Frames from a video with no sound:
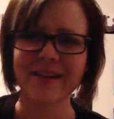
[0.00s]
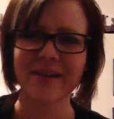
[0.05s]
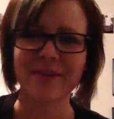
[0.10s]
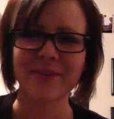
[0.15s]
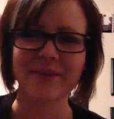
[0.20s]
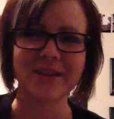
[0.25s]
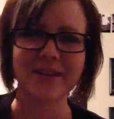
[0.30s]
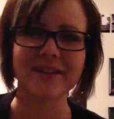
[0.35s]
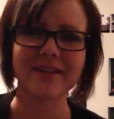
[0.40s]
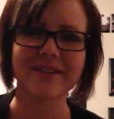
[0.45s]

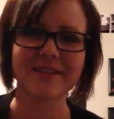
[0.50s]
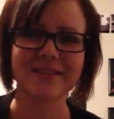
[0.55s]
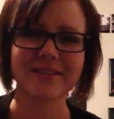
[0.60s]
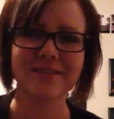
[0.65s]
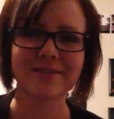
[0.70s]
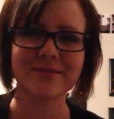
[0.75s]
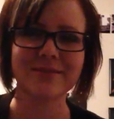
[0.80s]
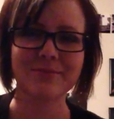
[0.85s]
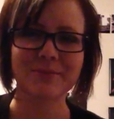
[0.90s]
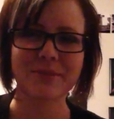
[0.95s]
I'm like,
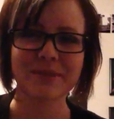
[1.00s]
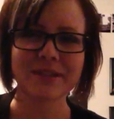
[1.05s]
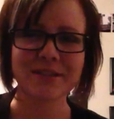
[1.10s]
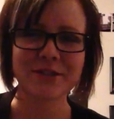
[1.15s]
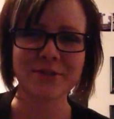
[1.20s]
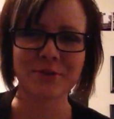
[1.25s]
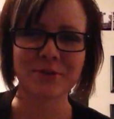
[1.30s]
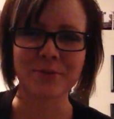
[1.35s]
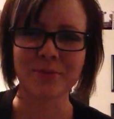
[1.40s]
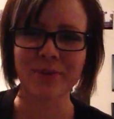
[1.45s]

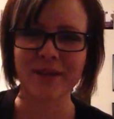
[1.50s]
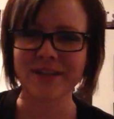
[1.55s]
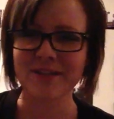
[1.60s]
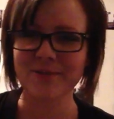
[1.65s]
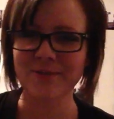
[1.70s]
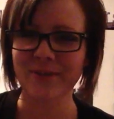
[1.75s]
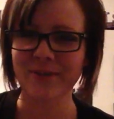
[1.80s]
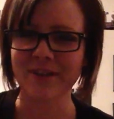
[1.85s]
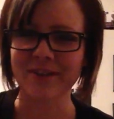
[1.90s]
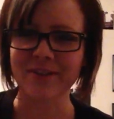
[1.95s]
Billy's your
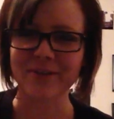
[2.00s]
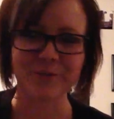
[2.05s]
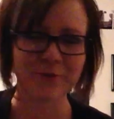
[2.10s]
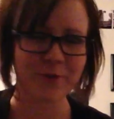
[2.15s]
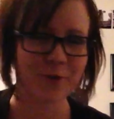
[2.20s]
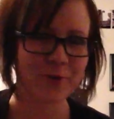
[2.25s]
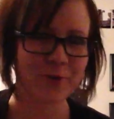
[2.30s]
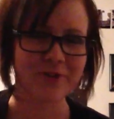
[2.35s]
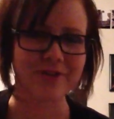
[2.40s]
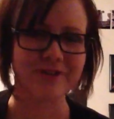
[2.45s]
best friend, of
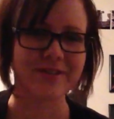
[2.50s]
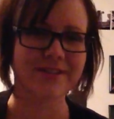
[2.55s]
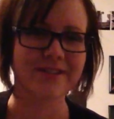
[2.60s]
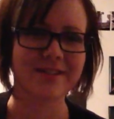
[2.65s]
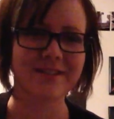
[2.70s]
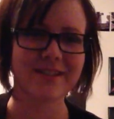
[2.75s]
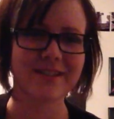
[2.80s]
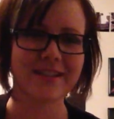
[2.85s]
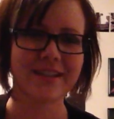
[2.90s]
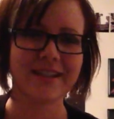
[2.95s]

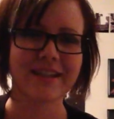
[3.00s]
course.